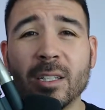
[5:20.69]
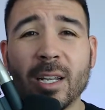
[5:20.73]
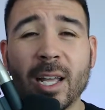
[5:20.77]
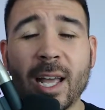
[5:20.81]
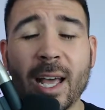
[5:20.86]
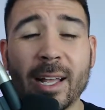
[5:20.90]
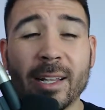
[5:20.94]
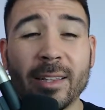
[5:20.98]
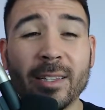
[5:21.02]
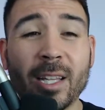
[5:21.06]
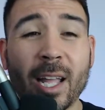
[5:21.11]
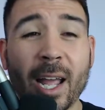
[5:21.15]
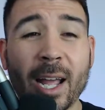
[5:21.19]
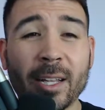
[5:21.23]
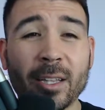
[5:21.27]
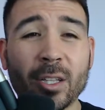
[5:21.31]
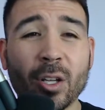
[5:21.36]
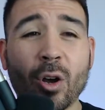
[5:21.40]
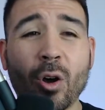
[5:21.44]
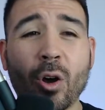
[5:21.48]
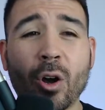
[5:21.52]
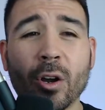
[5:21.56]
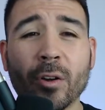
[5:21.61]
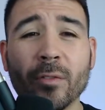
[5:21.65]

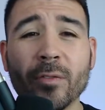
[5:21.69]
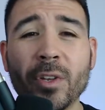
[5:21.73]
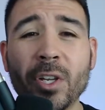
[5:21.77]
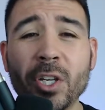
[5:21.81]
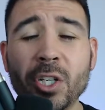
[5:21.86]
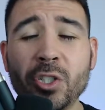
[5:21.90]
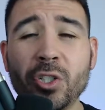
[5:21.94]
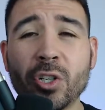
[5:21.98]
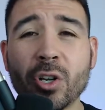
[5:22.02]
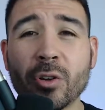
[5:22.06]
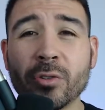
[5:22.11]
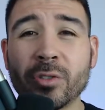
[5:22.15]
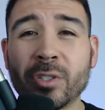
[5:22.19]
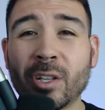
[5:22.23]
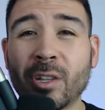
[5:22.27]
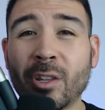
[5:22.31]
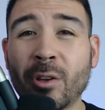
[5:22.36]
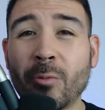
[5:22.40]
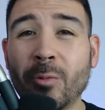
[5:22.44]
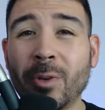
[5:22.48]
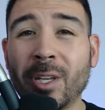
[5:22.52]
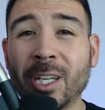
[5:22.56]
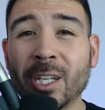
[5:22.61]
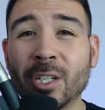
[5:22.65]
RV show so
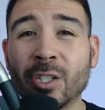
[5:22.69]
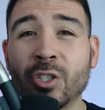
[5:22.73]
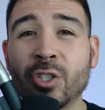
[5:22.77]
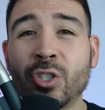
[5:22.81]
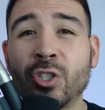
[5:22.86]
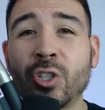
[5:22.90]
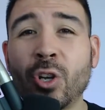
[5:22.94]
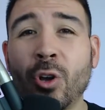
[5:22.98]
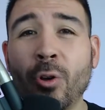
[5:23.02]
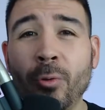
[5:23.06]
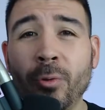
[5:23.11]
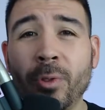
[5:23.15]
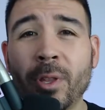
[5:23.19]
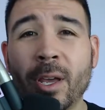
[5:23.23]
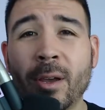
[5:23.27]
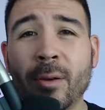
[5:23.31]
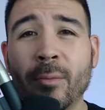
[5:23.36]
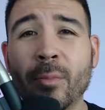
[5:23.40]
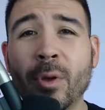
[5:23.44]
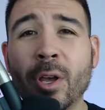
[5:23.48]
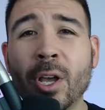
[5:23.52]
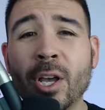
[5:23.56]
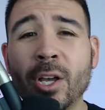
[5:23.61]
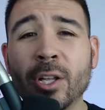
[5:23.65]
that we can show
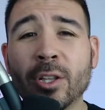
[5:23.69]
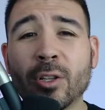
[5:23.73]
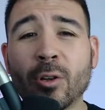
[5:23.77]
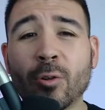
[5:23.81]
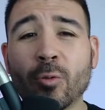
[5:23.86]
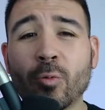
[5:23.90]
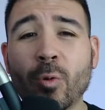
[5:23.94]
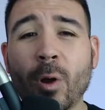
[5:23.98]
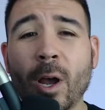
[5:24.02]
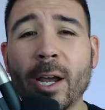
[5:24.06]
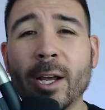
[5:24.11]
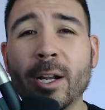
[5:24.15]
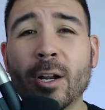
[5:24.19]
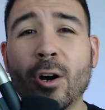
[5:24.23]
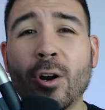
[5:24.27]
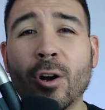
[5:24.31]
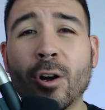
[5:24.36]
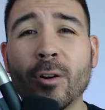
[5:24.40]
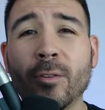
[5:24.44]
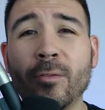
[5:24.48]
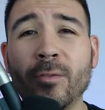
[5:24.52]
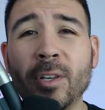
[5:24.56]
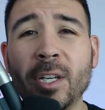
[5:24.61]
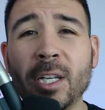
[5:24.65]
them the right
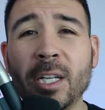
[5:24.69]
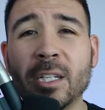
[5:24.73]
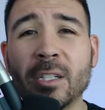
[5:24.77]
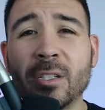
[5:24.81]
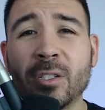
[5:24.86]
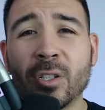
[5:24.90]
RV.